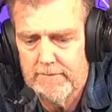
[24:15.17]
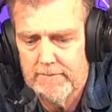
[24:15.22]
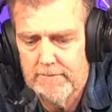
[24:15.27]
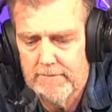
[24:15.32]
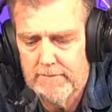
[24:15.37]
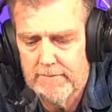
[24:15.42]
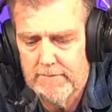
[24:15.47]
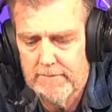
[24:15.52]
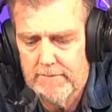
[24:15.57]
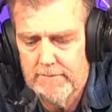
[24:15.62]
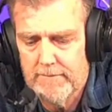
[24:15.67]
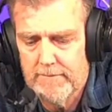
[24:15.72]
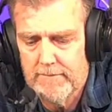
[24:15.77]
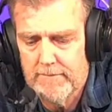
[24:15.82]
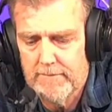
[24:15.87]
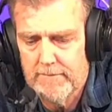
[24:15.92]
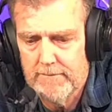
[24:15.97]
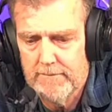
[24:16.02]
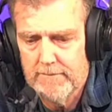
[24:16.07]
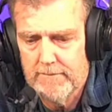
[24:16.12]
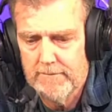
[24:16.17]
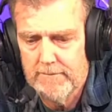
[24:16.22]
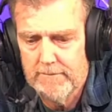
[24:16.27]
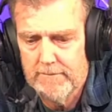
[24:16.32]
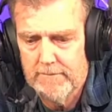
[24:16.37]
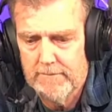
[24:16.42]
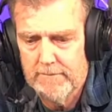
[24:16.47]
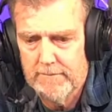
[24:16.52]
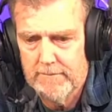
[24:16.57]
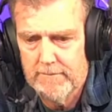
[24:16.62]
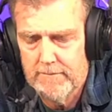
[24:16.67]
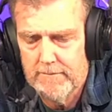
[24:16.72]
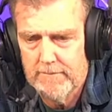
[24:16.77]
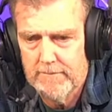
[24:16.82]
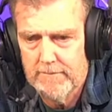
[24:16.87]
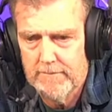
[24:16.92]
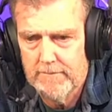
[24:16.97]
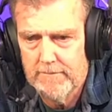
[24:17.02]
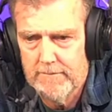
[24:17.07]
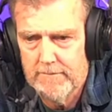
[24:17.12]

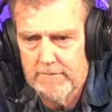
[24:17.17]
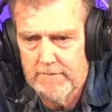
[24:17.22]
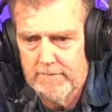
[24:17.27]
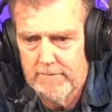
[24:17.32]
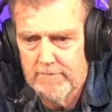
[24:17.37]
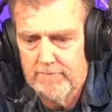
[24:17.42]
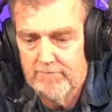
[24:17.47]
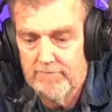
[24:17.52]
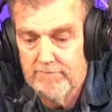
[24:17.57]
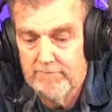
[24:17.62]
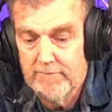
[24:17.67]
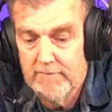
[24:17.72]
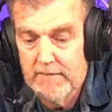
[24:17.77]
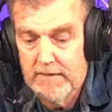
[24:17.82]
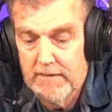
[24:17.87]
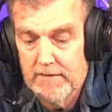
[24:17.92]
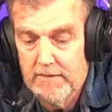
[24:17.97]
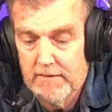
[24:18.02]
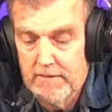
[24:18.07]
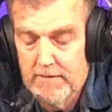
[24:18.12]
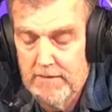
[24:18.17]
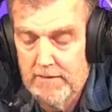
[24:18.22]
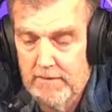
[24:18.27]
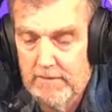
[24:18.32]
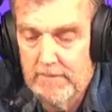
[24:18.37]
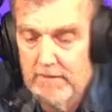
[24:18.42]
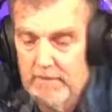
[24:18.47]
(silent)